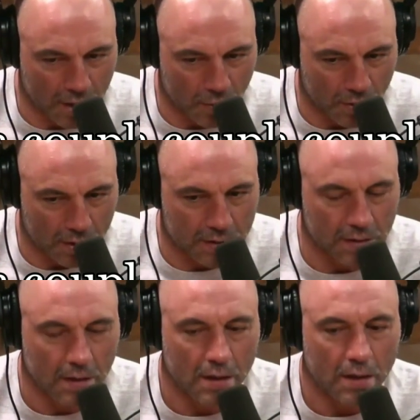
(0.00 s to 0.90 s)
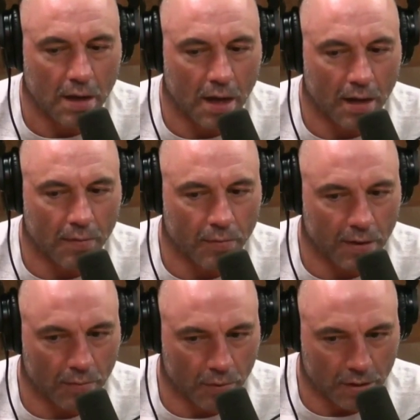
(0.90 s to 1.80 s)
networks uh,
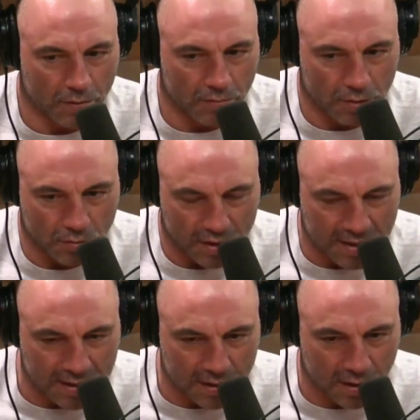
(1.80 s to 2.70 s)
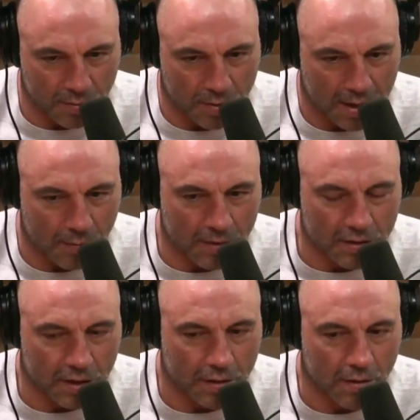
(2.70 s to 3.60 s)
where, where you, you need to communicate with
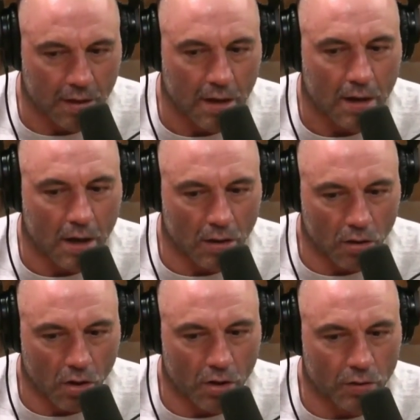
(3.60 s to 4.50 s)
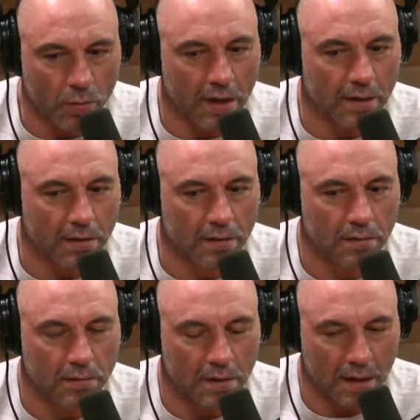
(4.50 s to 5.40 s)
each other, along with
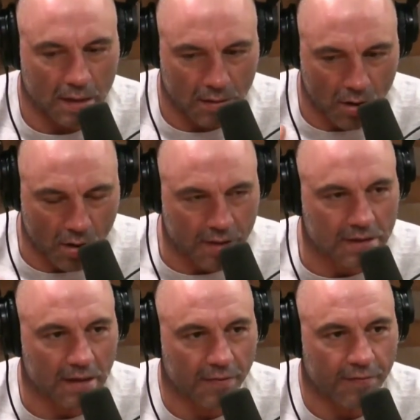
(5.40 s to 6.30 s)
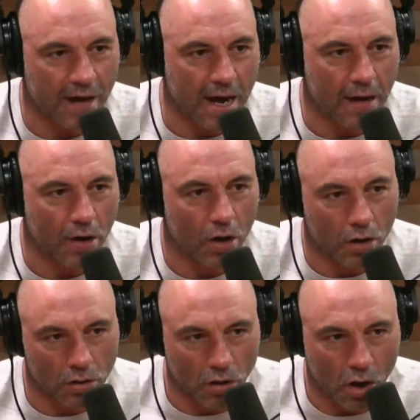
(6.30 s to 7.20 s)
the harnessing of fire,
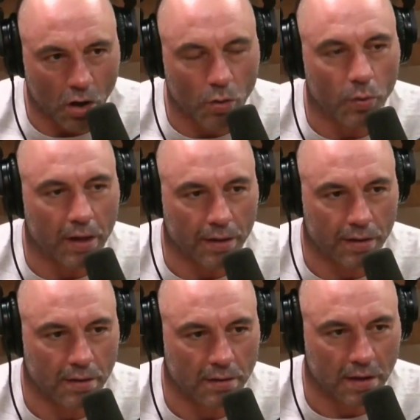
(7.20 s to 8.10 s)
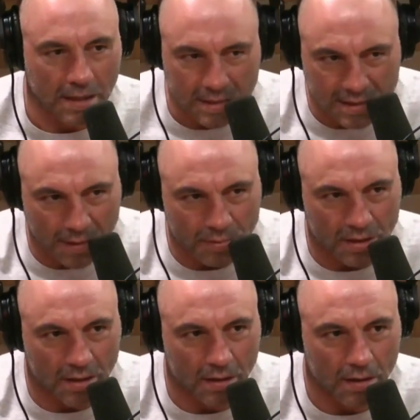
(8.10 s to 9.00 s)
along with the
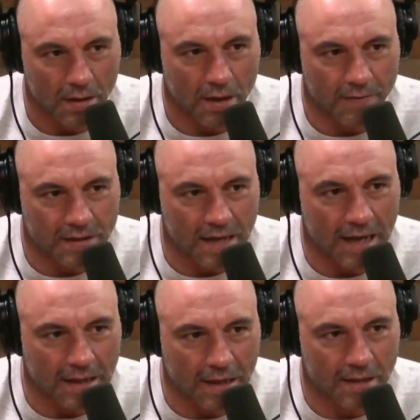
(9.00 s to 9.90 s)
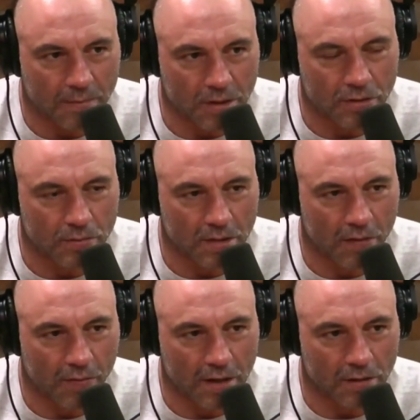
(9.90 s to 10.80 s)
consumption right. of psychedelic mushrooms right. on
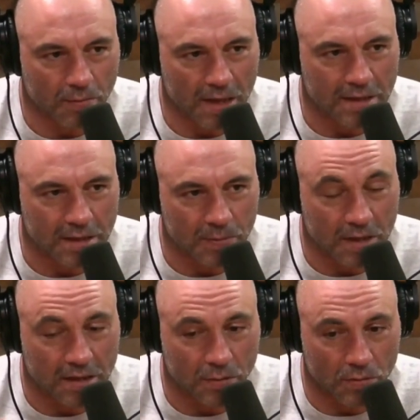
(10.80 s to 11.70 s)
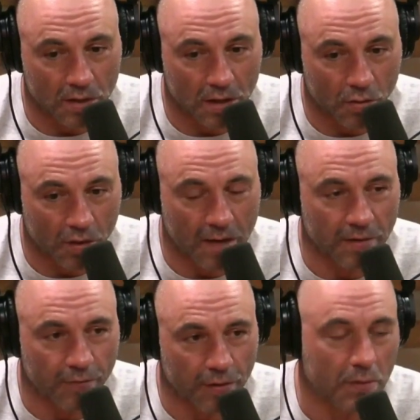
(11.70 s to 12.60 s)
a regular basis because they were
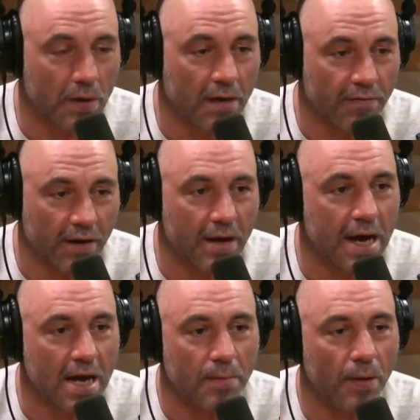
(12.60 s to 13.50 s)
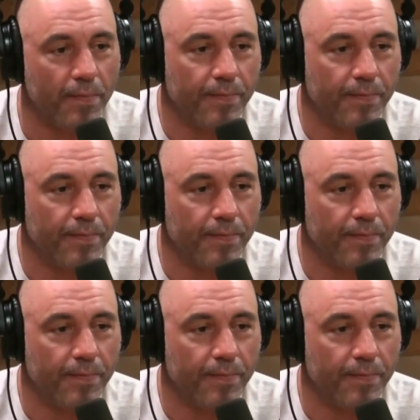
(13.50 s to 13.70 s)
incredibly frequent and very edible.